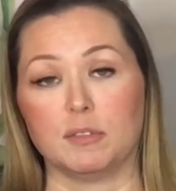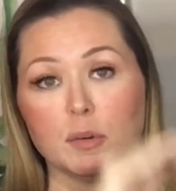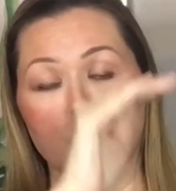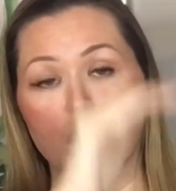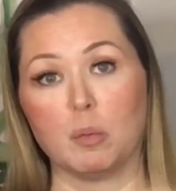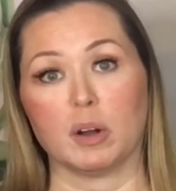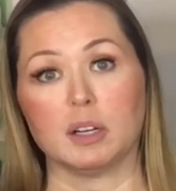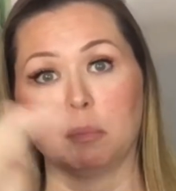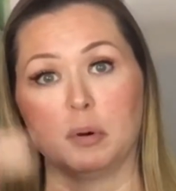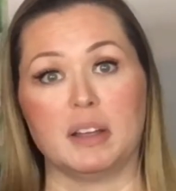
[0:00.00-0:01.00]
what we're going
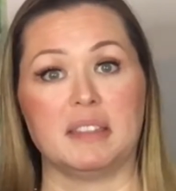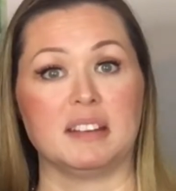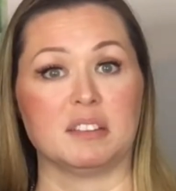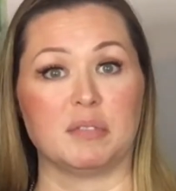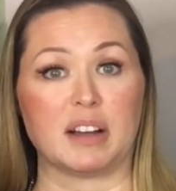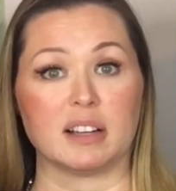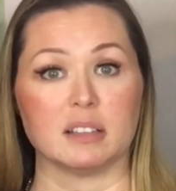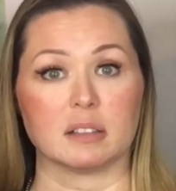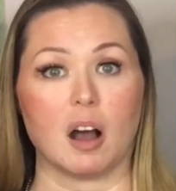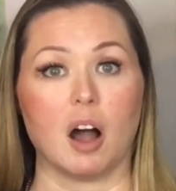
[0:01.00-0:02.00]
to put in these various
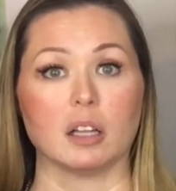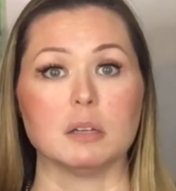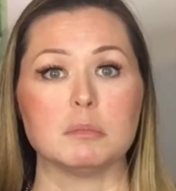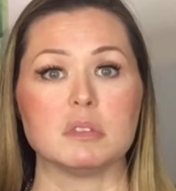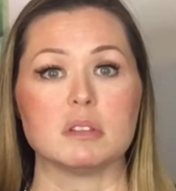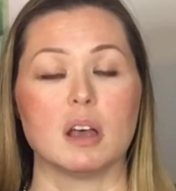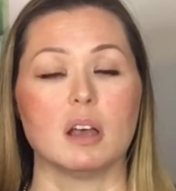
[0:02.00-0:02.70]
columns.